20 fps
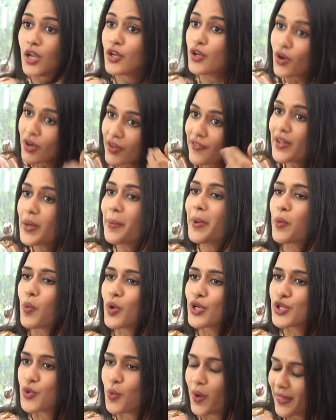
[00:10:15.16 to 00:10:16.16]
Not even about
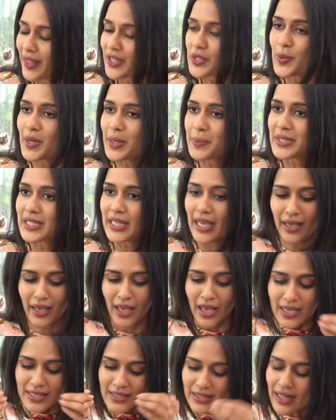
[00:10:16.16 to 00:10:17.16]
what you want, that's what mm. I'm saying.
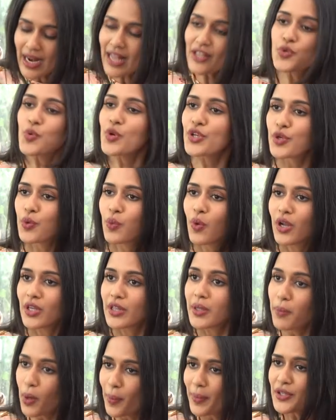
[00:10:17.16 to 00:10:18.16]
Scratch what you want.
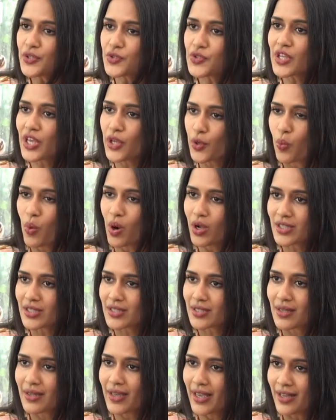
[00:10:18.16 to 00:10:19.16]
The moment you say you
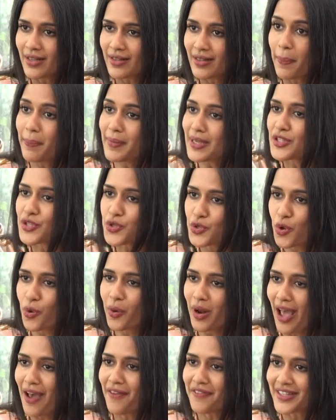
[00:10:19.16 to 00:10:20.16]
want it, that means you
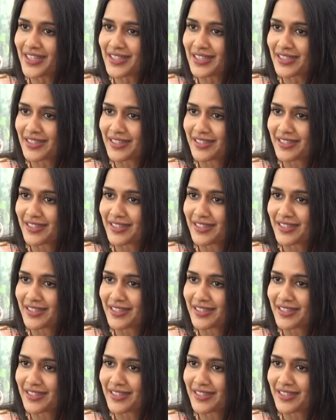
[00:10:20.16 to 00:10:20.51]
don't have it.